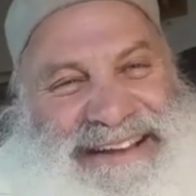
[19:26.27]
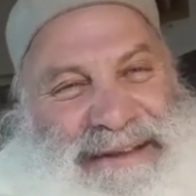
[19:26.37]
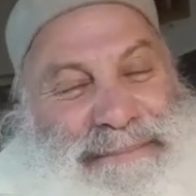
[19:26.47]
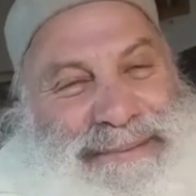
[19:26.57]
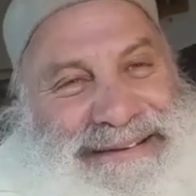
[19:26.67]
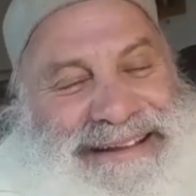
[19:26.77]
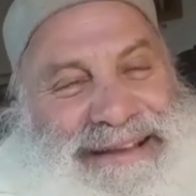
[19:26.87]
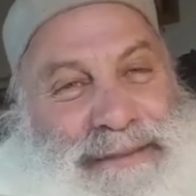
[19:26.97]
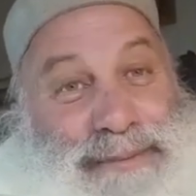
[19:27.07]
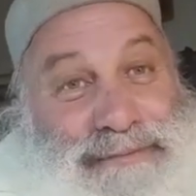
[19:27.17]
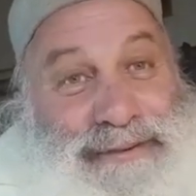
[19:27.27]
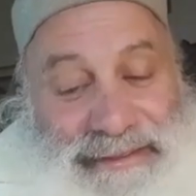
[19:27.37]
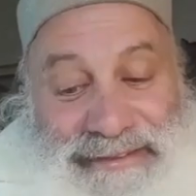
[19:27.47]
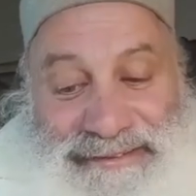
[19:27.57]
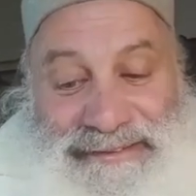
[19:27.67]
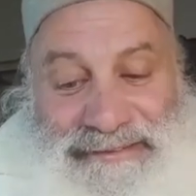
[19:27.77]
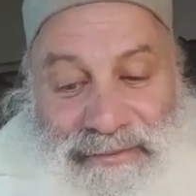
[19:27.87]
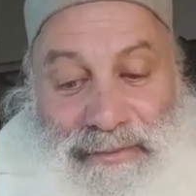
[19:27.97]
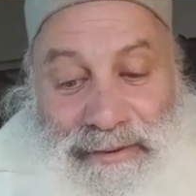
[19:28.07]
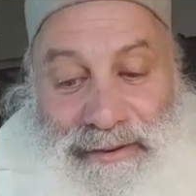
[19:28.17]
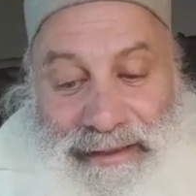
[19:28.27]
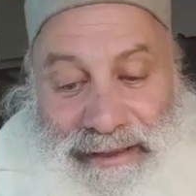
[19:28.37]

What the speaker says: But really, this is the work,